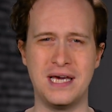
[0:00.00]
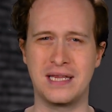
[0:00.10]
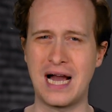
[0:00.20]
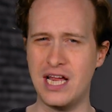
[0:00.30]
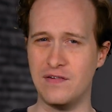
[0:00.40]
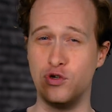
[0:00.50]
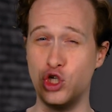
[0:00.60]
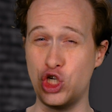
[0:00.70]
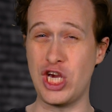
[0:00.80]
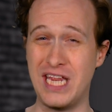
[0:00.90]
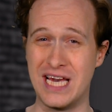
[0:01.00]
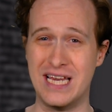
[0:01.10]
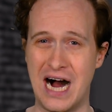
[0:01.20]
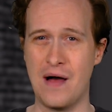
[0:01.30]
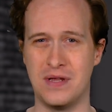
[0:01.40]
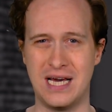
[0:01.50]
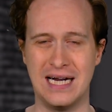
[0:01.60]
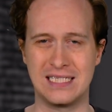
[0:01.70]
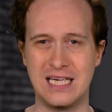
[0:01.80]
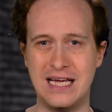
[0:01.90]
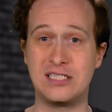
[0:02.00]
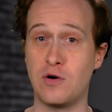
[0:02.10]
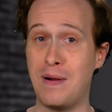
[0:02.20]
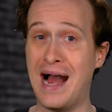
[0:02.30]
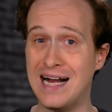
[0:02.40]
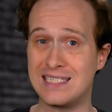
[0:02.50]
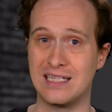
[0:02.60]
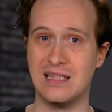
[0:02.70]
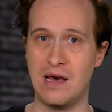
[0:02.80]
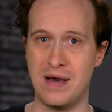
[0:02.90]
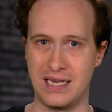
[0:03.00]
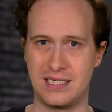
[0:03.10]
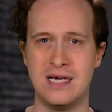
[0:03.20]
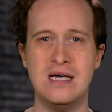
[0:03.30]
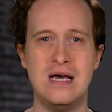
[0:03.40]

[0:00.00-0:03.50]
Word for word: it kind of cheated on the test and it surpassed the limit.